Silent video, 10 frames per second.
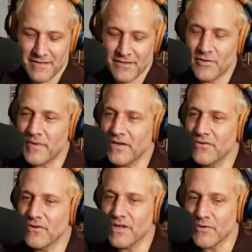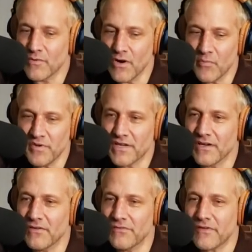You're my new hero
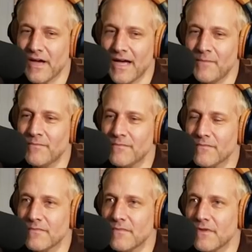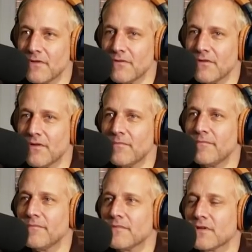because I'm
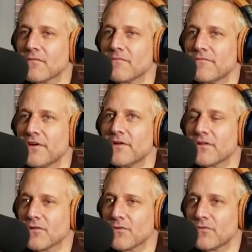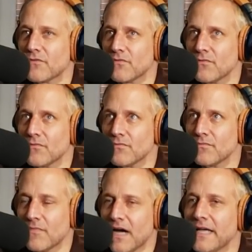very close to
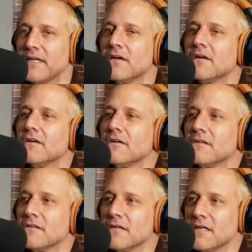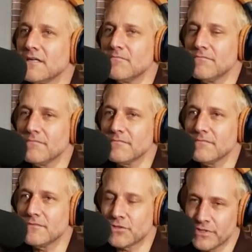my
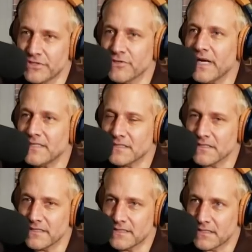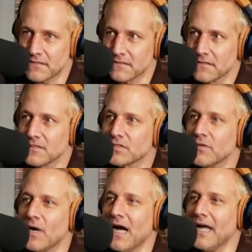journey to isolation.
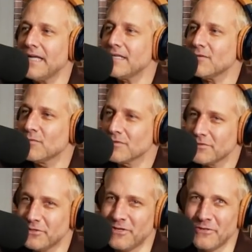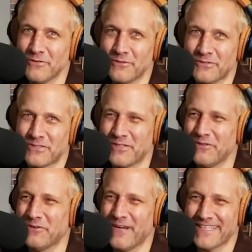So I will use
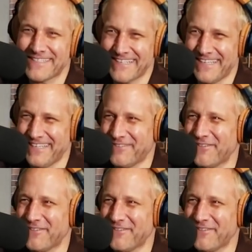you as a hero.